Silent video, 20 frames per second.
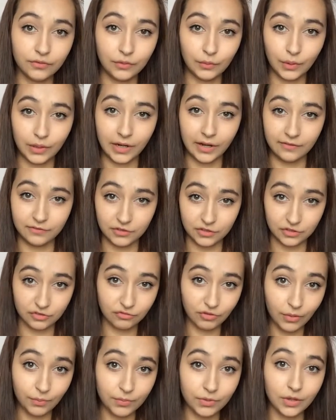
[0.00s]
You won't have to
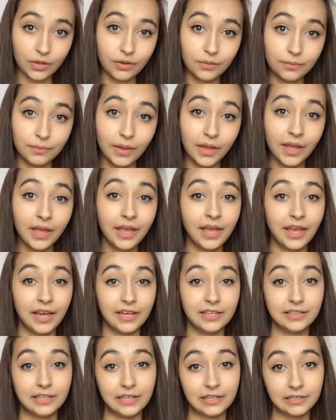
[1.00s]
scrub them
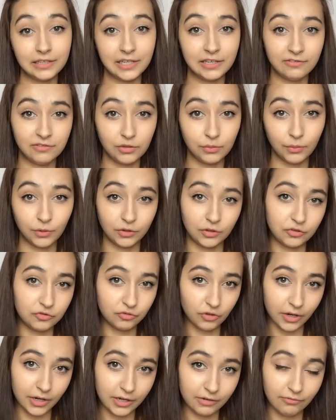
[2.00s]
and then leave them on a
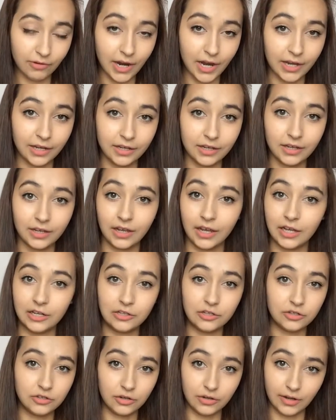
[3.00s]
drying rack,
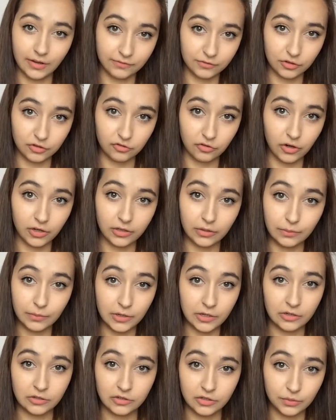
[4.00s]
and you don't have to dry them, you
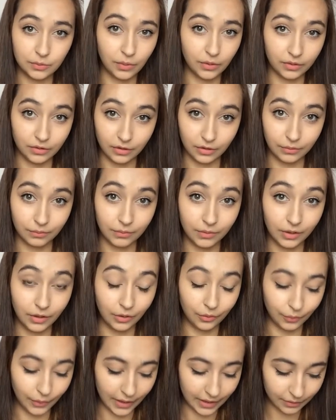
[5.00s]
can just put them
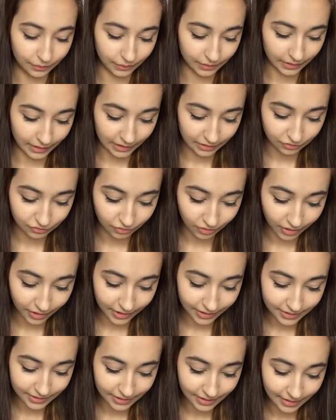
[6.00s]
away when they're
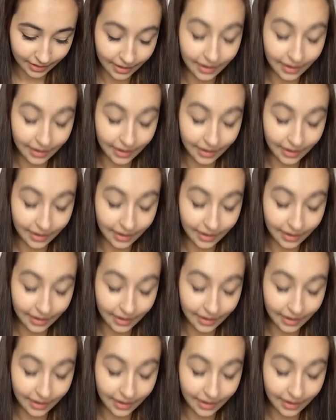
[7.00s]
dried.